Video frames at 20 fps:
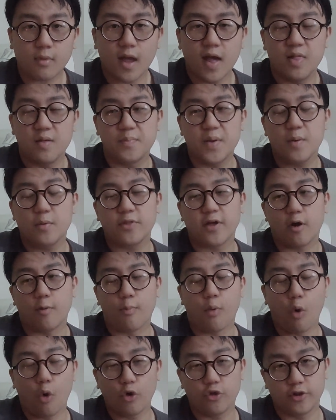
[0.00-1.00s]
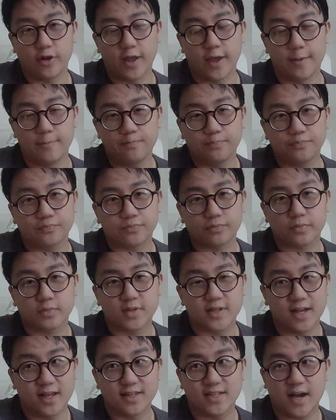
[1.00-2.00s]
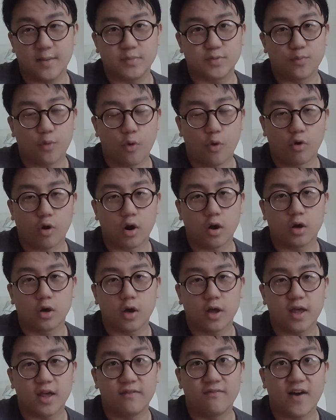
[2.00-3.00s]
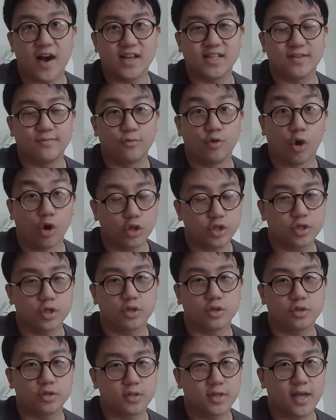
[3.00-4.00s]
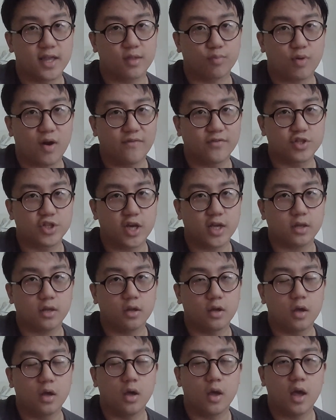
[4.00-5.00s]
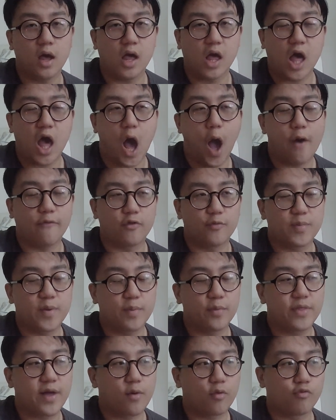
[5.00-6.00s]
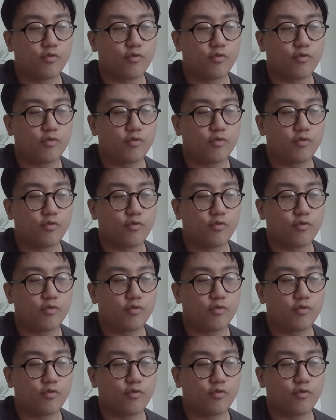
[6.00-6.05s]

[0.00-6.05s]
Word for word: And the people that are poorer than him, 10 times poorer, advised him not to get the private jet However, people that were